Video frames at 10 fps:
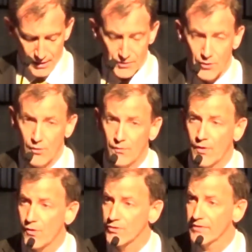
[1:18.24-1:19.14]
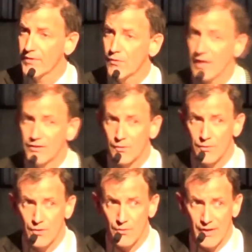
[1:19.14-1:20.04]
So, for those of you that
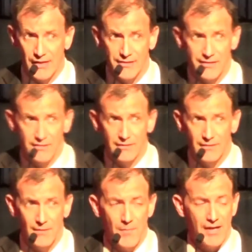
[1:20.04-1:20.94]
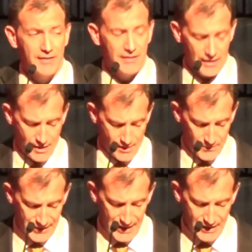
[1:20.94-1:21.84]
don't know this, but
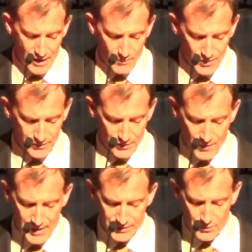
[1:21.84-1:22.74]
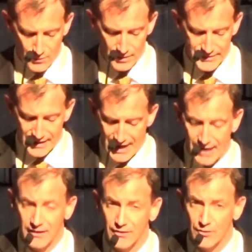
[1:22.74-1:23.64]
um, St. Albert the Great School is a
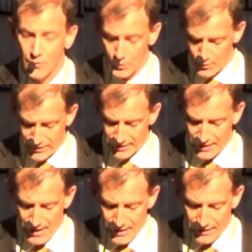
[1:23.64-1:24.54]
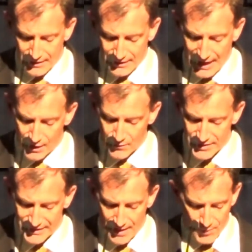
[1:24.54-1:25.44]
Catholic school with a
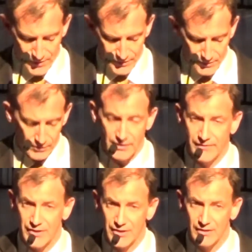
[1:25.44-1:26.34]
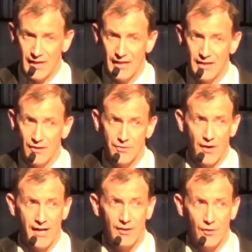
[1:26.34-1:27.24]
Calgary separate school division, and they're
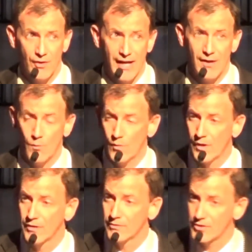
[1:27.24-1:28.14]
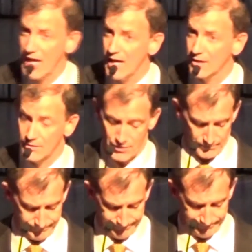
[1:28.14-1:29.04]
trying to create change.
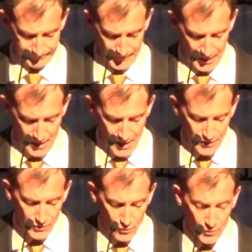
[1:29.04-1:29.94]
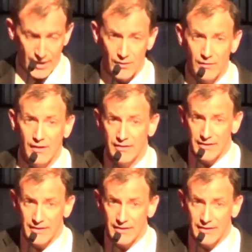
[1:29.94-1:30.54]
So, can